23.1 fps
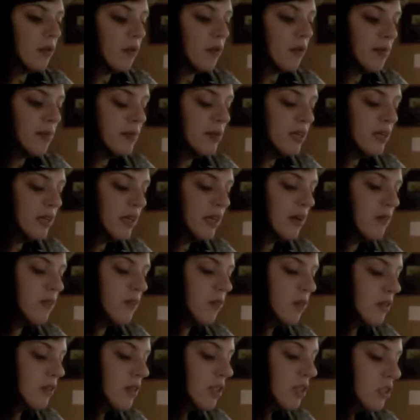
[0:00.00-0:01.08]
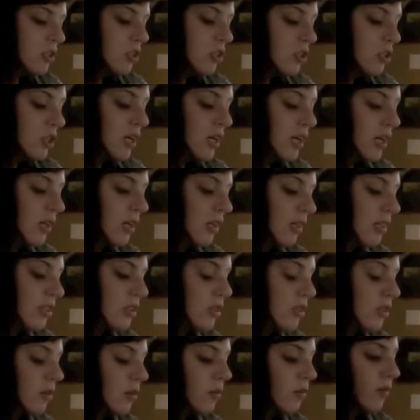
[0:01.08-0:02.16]
I'm going to give you this sheet. Let's
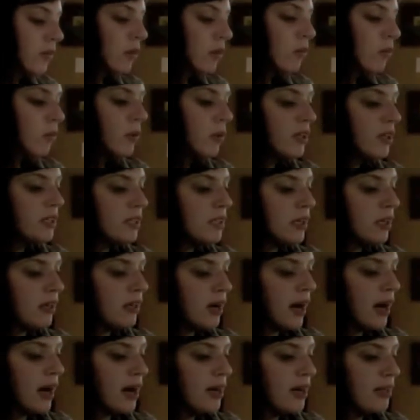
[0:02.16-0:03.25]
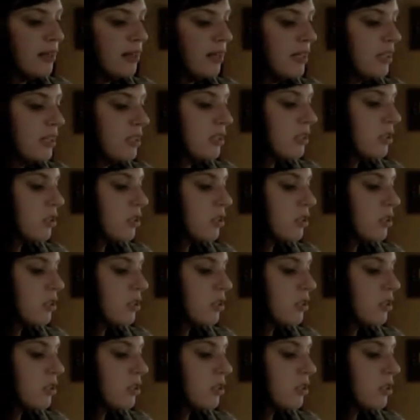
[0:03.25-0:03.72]
look over the words that are on this